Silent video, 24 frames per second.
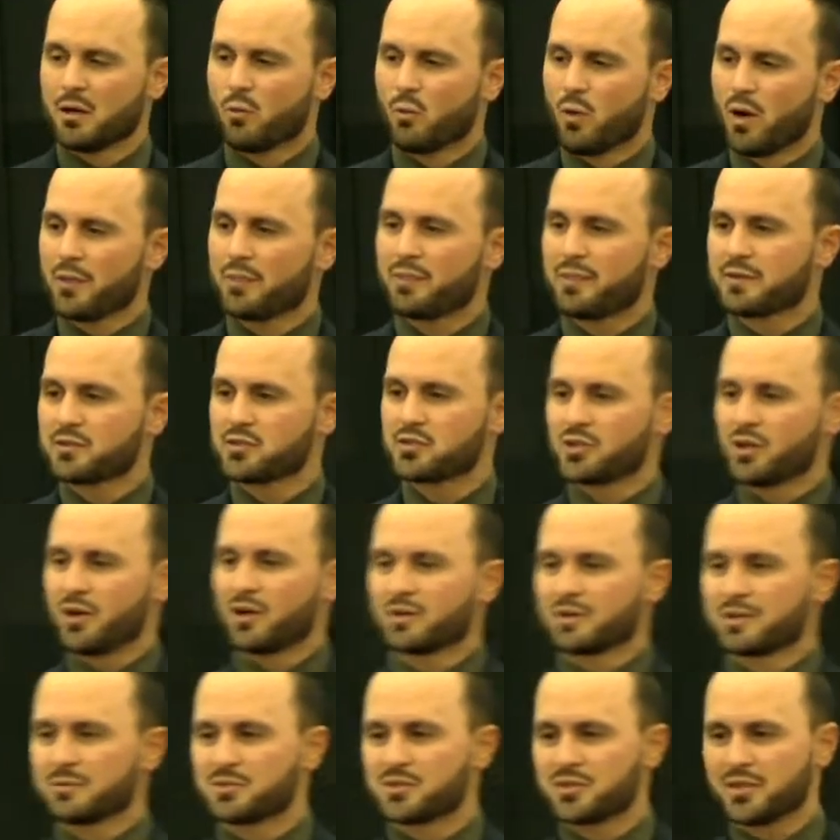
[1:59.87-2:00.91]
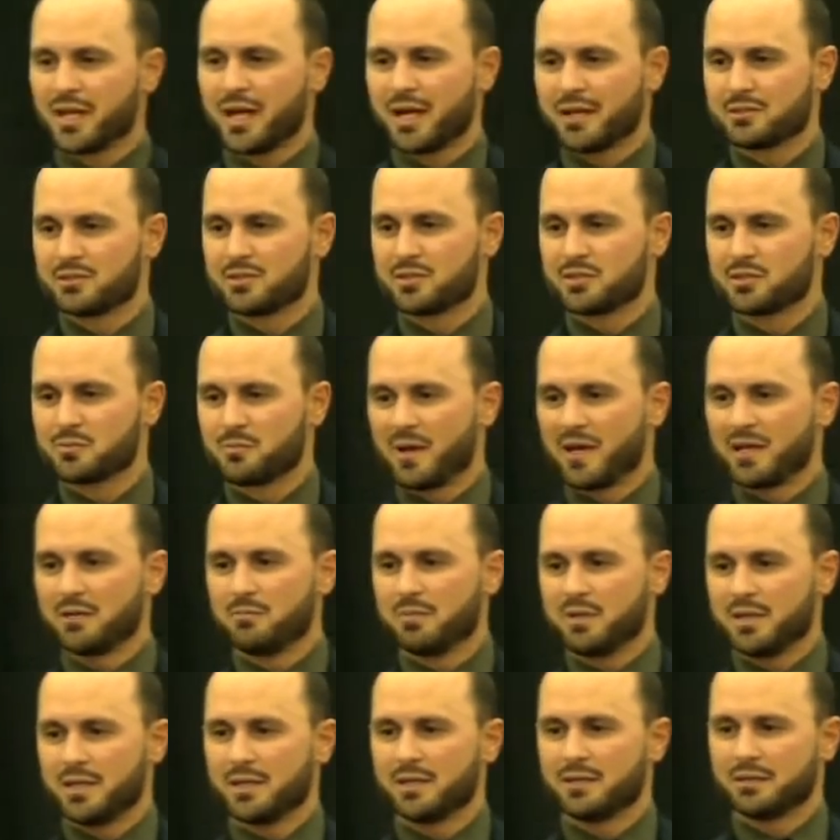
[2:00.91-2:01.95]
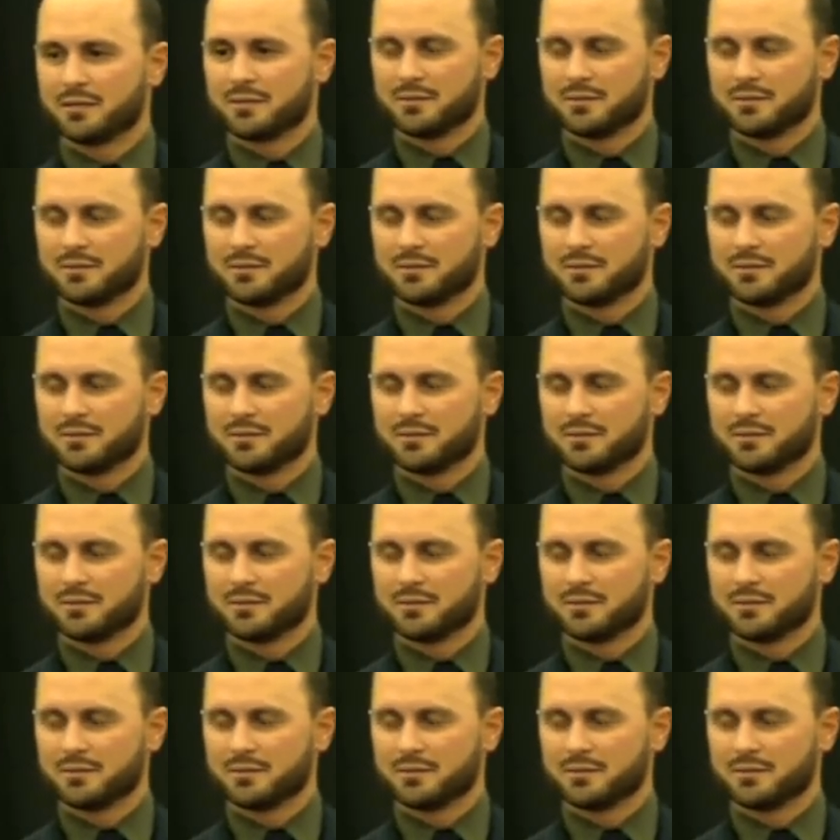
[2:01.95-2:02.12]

what the circumstances may be,